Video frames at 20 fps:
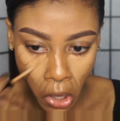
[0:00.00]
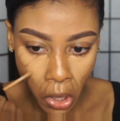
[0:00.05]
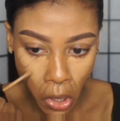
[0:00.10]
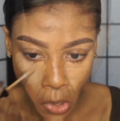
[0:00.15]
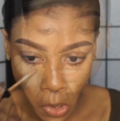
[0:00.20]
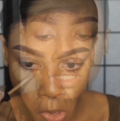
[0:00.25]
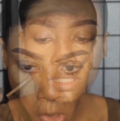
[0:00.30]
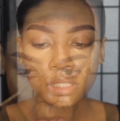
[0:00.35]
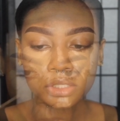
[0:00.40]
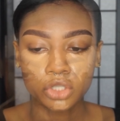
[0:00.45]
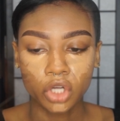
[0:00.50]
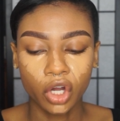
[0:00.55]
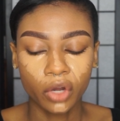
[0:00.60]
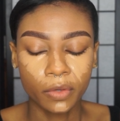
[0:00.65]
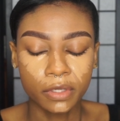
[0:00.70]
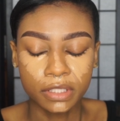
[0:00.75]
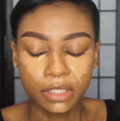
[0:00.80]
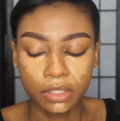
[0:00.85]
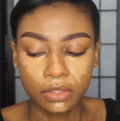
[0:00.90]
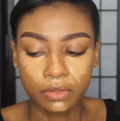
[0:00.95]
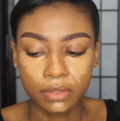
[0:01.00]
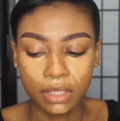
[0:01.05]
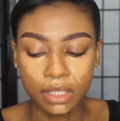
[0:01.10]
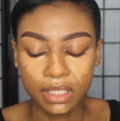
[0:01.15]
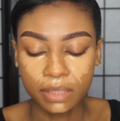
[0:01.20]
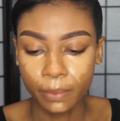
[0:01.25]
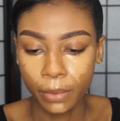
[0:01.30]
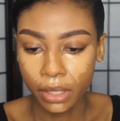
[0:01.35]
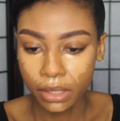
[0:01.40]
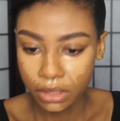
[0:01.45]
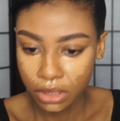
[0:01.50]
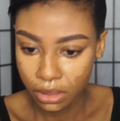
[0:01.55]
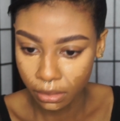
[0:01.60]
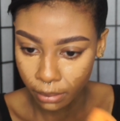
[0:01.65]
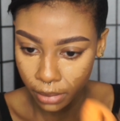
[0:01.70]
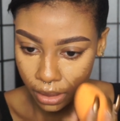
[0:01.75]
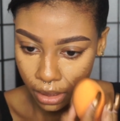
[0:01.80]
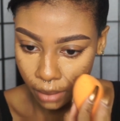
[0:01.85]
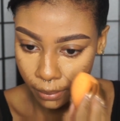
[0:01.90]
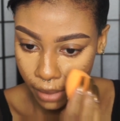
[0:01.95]
I always use a sponge to
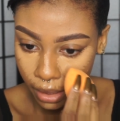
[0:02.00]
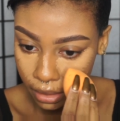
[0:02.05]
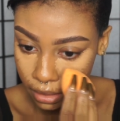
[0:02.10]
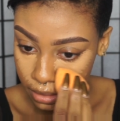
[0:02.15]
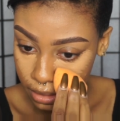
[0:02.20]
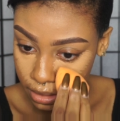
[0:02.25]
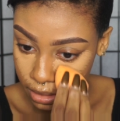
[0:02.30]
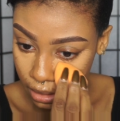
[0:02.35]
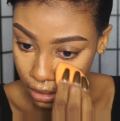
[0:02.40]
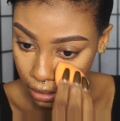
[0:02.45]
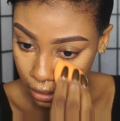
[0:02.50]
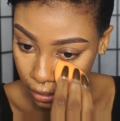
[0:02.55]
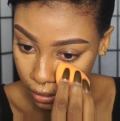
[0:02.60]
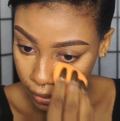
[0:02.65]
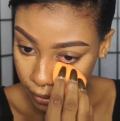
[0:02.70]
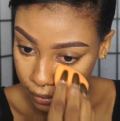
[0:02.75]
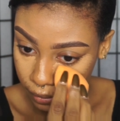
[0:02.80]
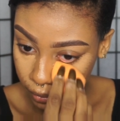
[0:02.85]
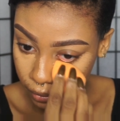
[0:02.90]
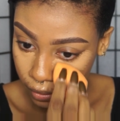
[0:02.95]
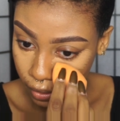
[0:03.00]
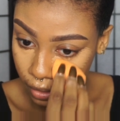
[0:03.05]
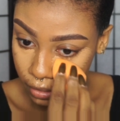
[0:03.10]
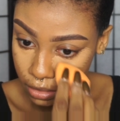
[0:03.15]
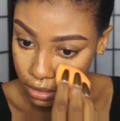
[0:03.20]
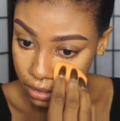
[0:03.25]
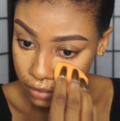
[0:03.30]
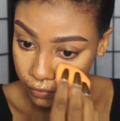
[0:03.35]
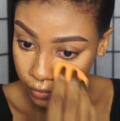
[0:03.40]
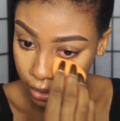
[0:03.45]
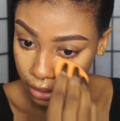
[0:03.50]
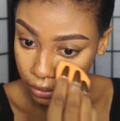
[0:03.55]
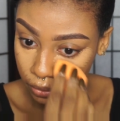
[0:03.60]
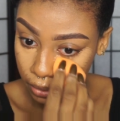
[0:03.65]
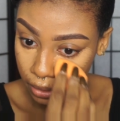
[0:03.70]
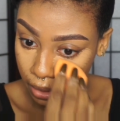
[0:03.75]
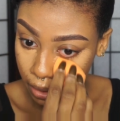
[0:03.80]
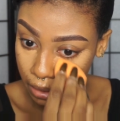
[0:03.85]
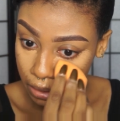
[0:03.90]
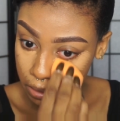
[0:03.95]
blend out my concealer. I don't know, I just feel like you
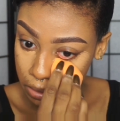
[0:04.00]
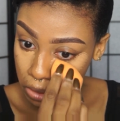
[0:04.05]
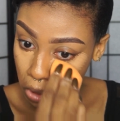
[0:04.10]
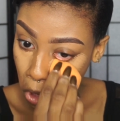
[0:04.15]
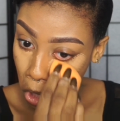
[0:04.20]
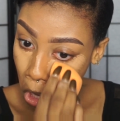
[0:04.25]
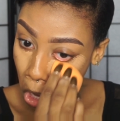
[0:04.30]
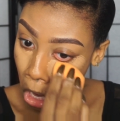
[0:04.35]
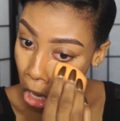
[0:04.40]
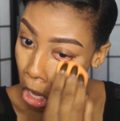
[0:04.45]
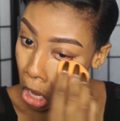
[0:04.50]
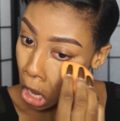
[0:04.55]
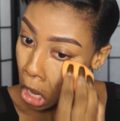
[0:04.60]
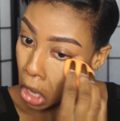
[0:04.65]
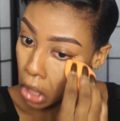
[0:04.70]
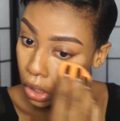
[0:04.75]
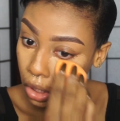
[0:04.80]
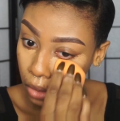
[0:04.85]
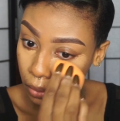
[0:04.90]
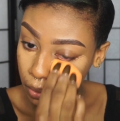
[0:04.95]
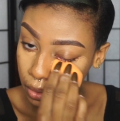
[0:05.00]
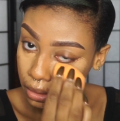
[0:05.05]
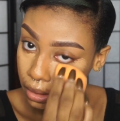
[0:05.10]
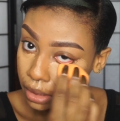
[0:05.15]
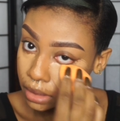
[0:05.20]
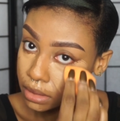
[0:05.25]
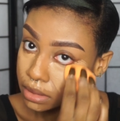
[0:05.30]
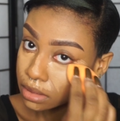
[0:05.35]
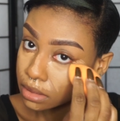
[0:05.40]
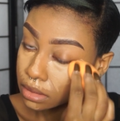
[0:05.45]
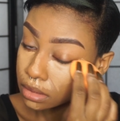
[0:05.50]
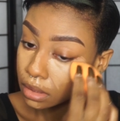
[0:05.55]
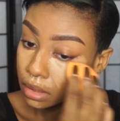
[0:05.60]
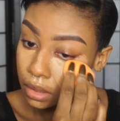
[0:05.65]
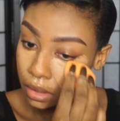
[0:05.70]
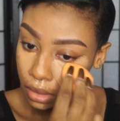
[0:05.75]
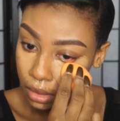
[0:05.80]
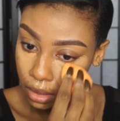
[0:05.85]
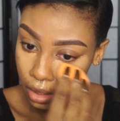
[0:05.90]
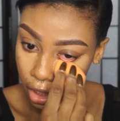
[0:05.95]
get a really nice
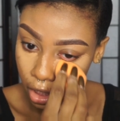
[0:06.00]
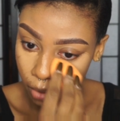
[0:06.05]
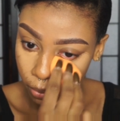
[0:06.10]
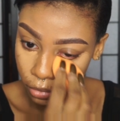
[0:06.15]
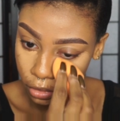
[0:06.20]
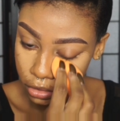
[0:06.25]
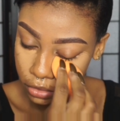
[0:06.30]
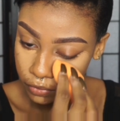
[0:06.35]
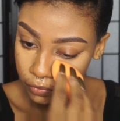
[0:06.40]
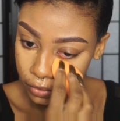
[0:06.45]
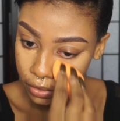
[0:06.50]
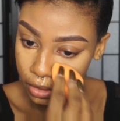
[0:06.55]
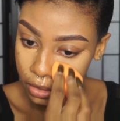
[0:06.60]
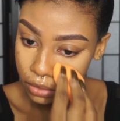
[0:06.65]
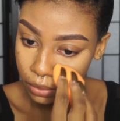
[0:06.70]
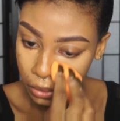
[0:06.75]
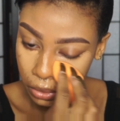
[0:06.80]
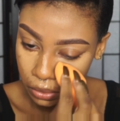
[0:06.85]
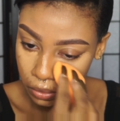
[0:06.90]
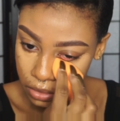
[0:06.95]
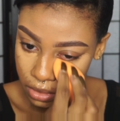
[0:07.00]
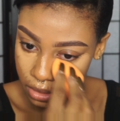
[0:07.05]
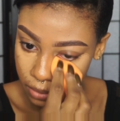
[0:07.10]
airbrush finish when you use a